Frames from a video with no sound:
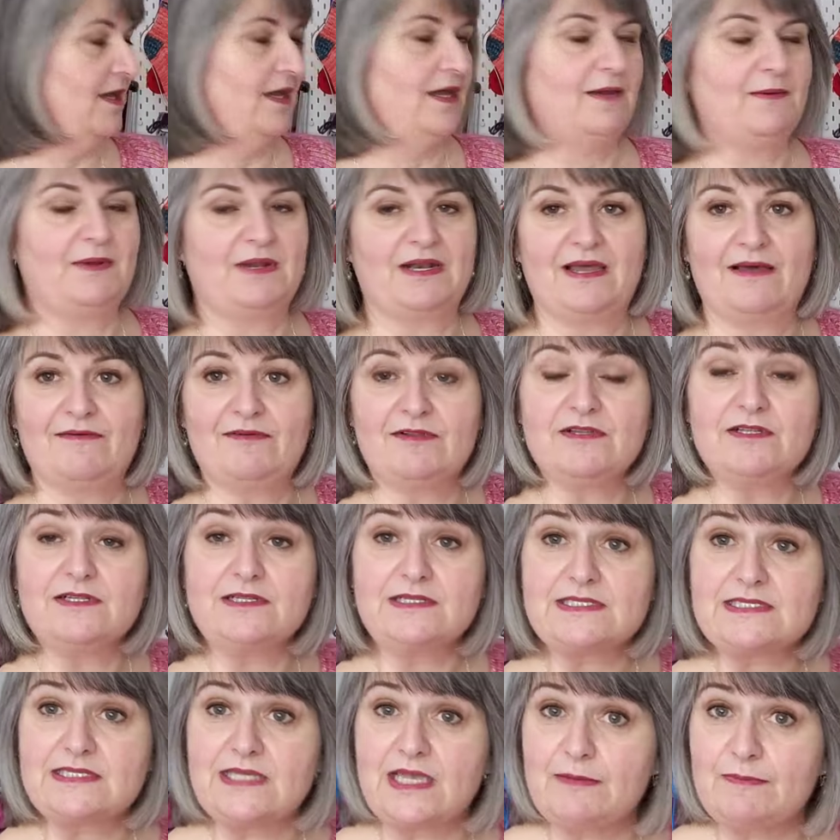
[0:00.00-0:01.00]
I'm gonna have a
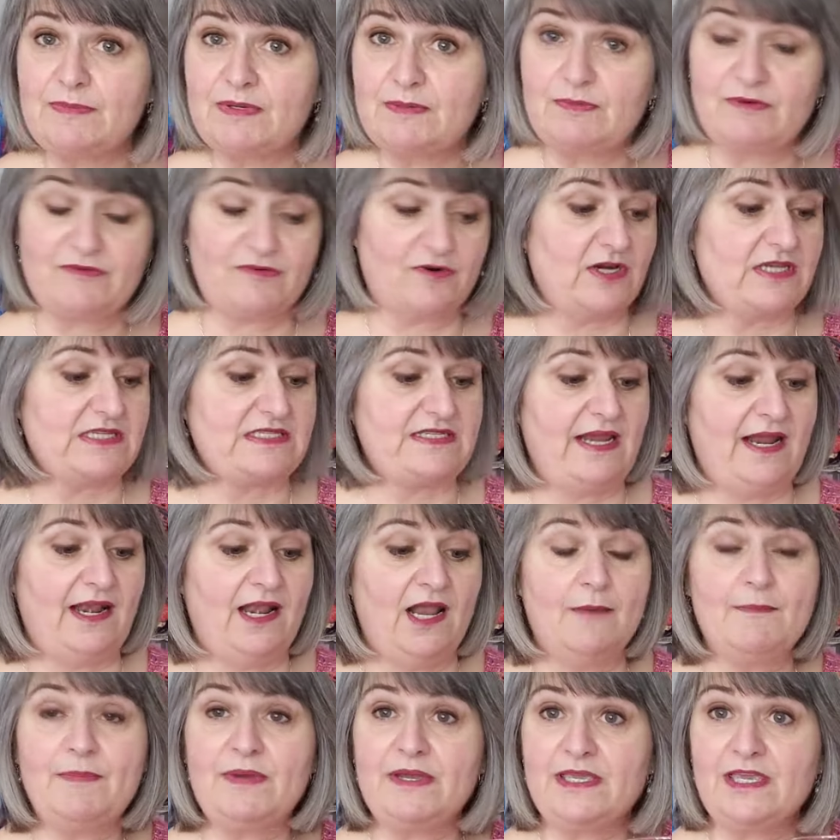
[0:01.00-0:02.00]
little sip before I stand
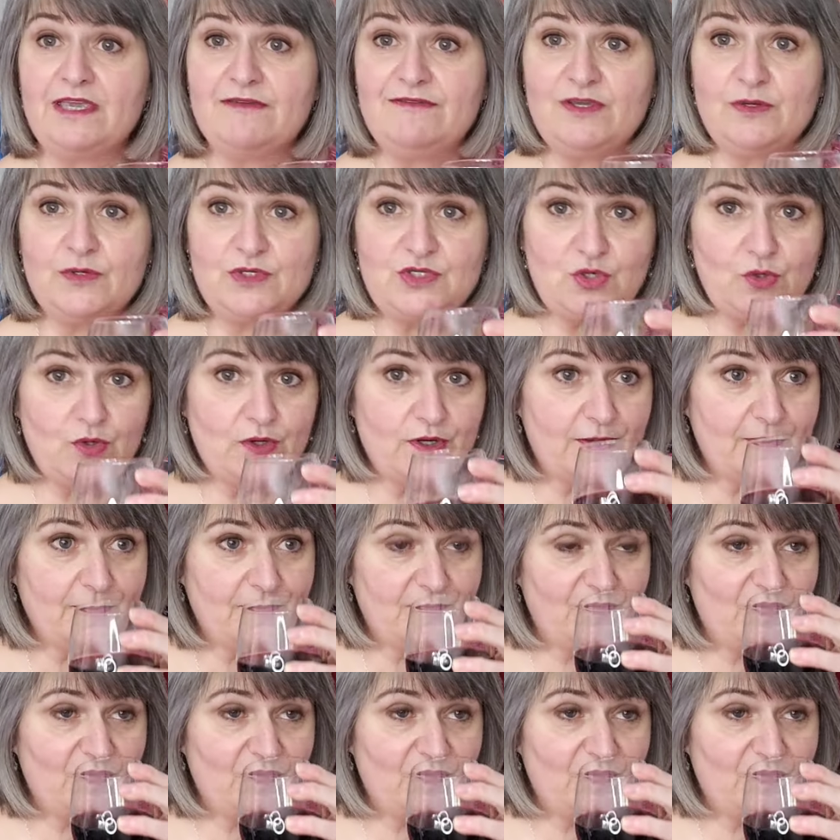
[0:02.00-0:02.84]
up and give you a tour.